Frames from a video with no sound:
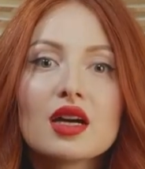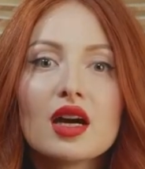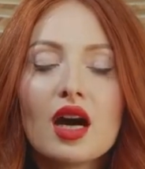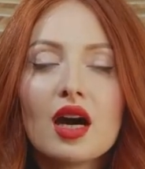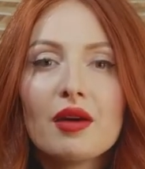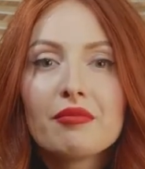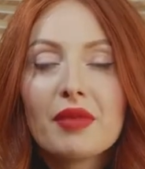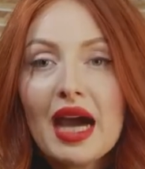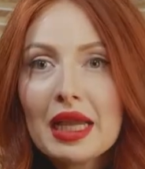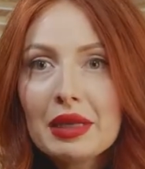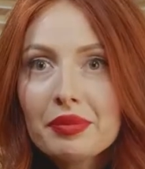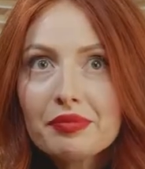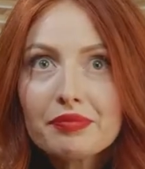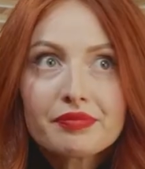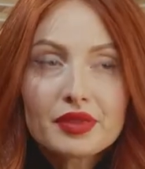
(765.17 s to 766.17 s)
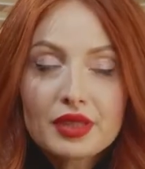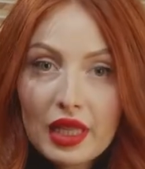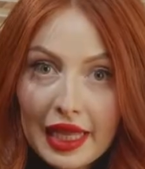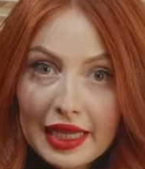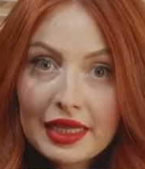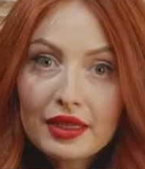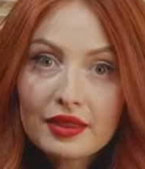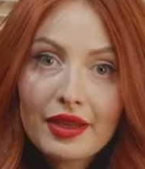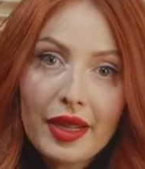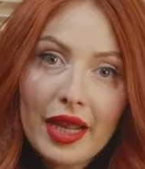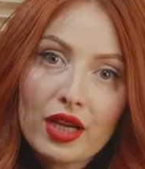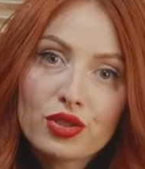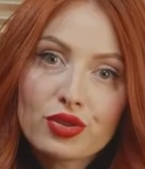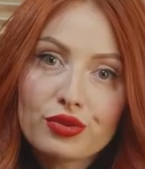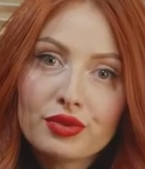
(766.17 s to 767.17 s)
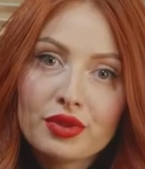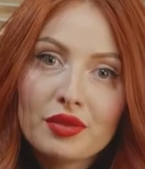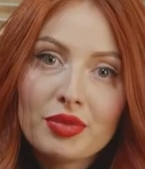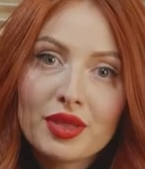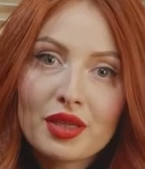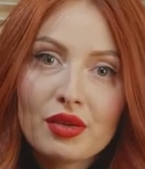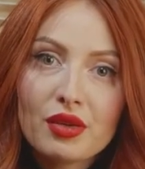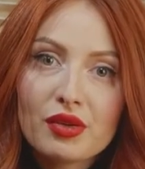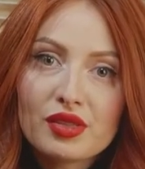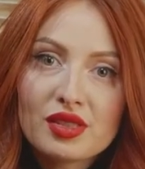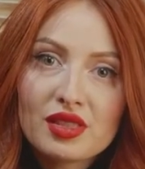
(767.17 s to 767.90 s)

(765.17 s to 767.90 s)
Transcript: I like it actually because